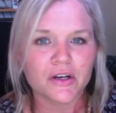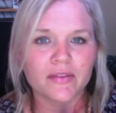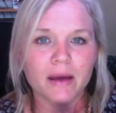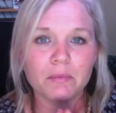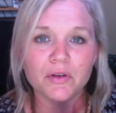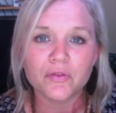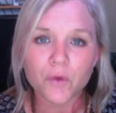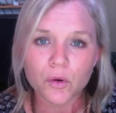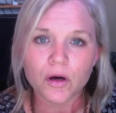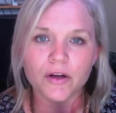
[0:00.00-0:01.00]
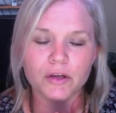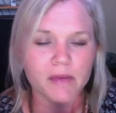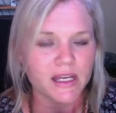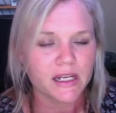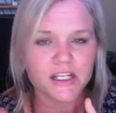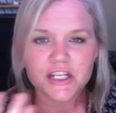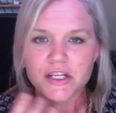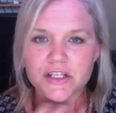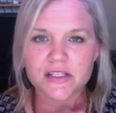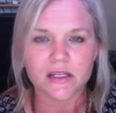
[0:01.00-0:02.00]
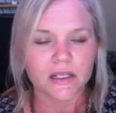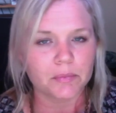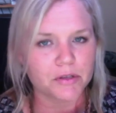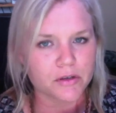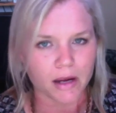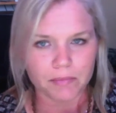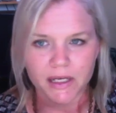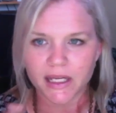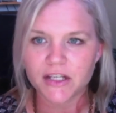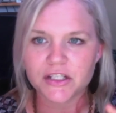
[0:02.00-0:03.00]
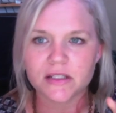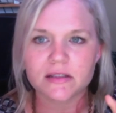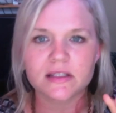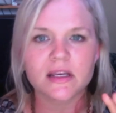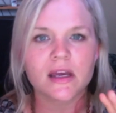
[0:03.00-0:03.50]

that before you make any changes to any prescribed medications,